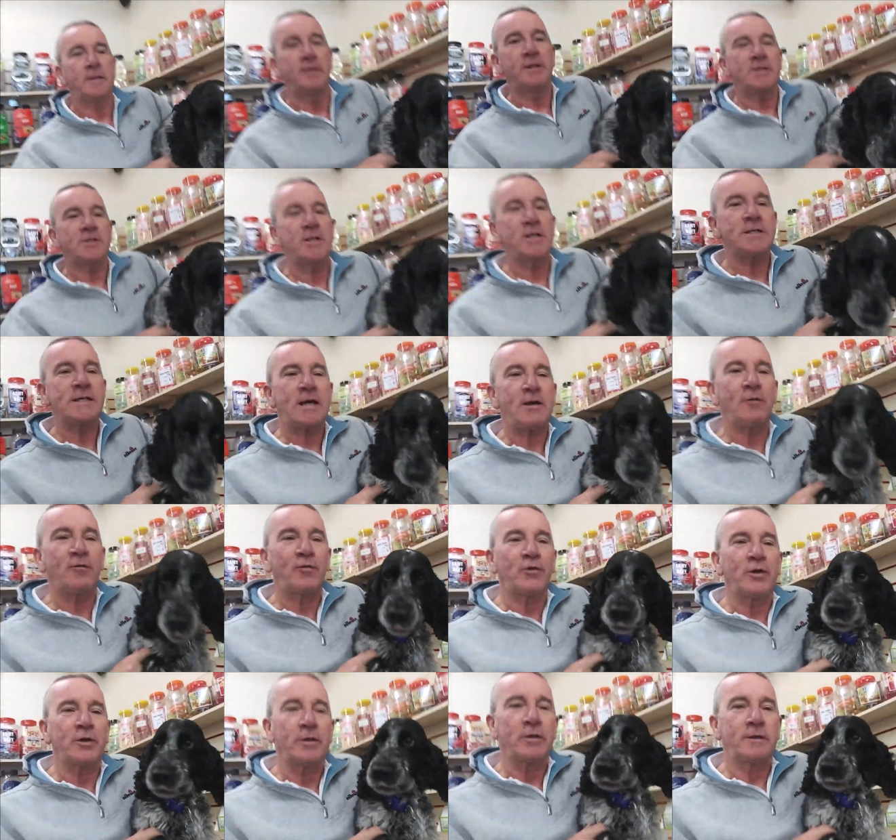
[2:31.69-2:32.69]
This is
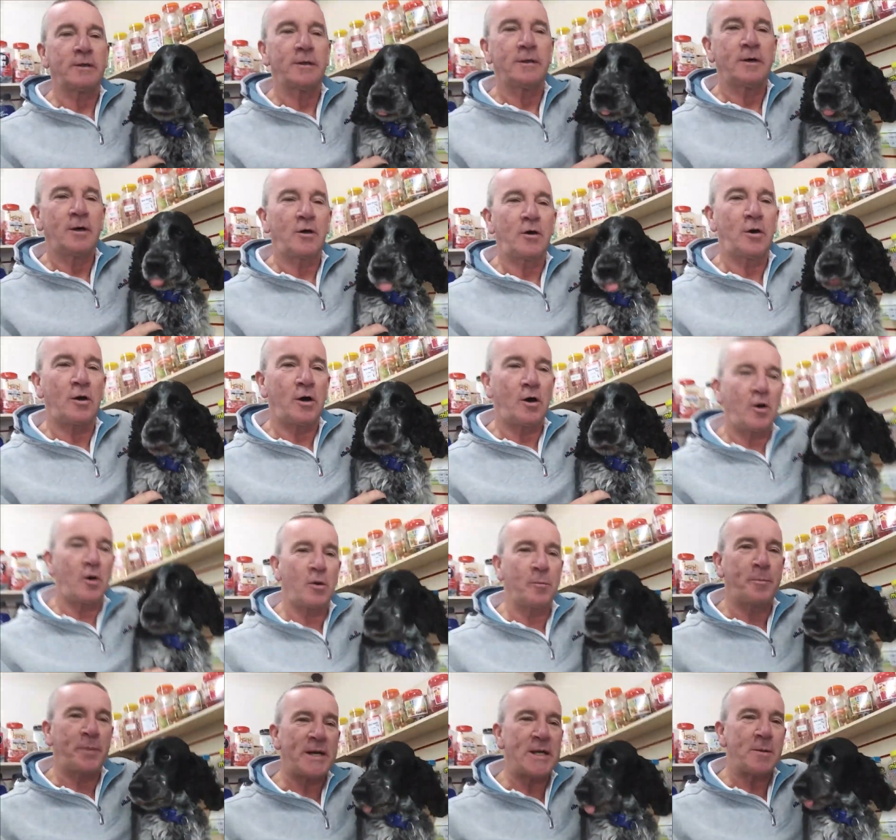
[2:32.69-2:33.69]
Alfred. Hello. Oh,
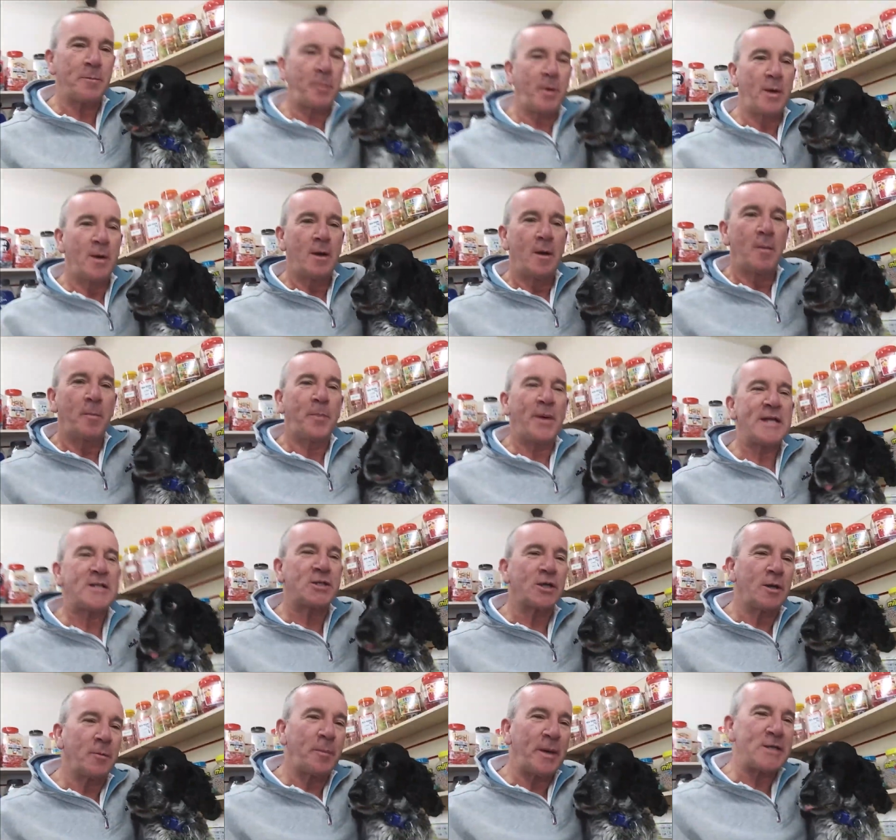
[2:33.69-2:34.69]
better,
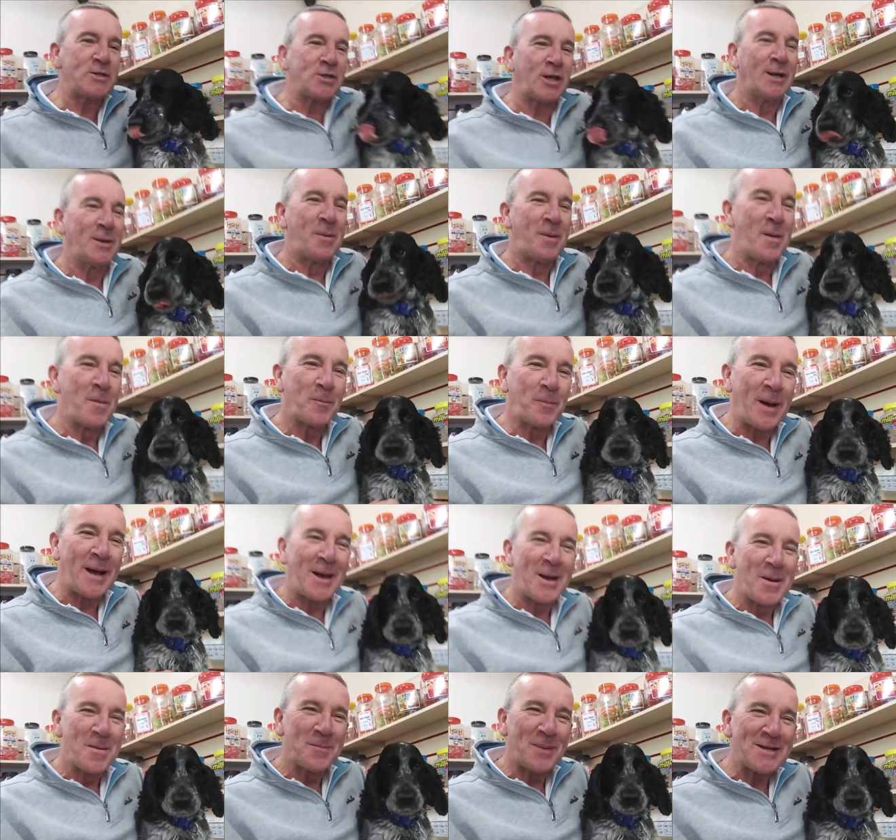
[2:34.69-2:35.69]
better, better,
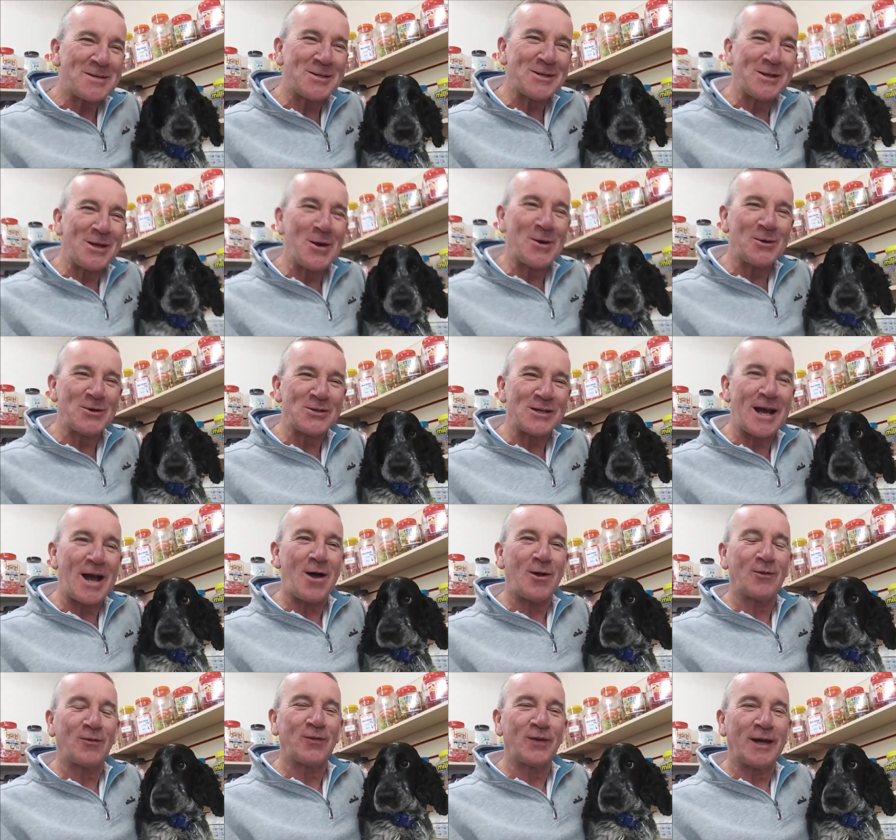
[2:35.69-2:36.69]
better known as
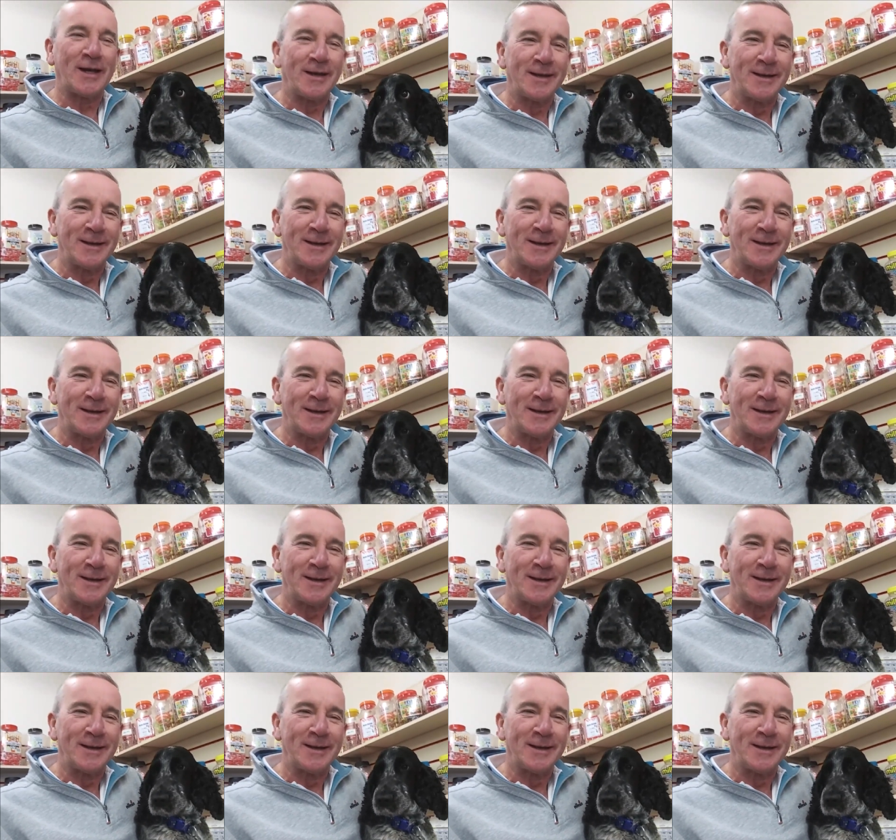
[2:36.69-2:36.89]
Alfie.